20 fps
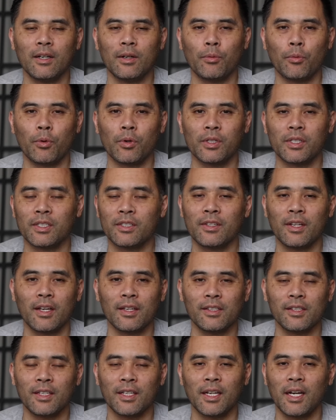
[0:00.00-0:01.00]
we're just
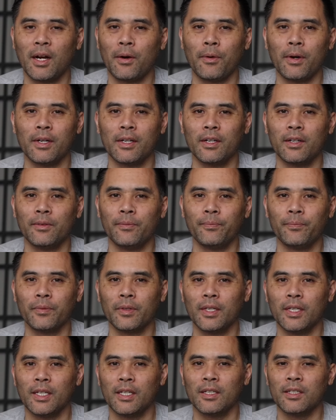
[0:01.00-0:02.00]
testing it out right now.
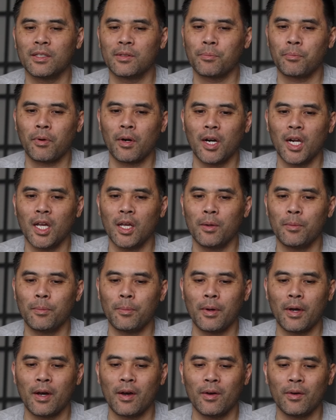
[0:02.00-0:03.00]
It is probably
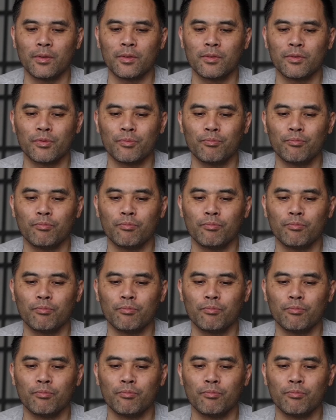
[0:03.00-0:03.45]
about